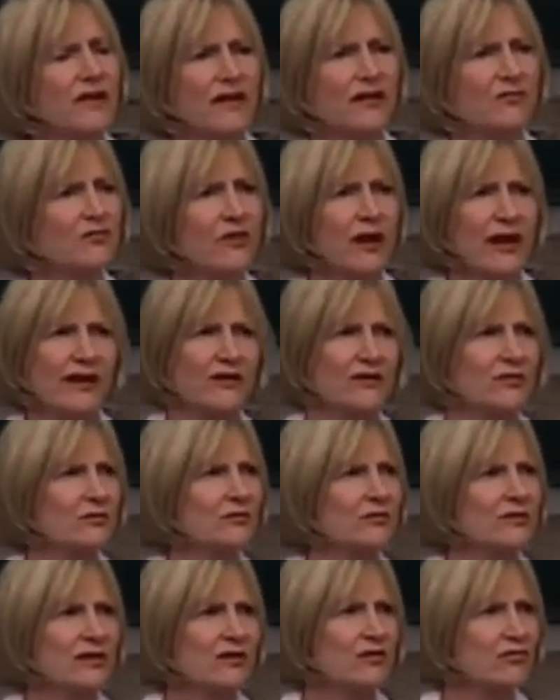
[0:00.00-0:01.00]
and
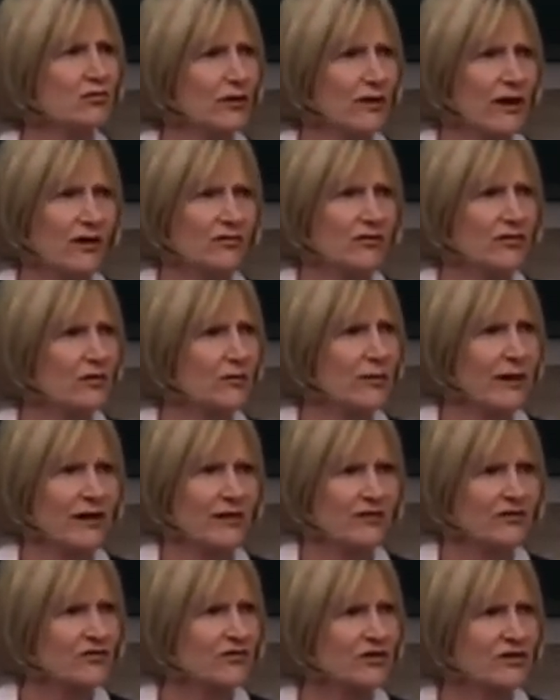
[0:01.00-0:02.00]
randomly throughout the
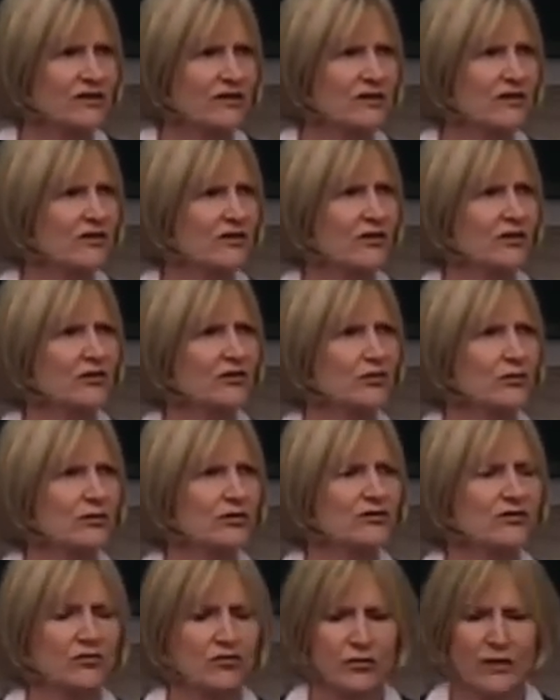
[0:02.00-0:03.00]
Palestinian territories,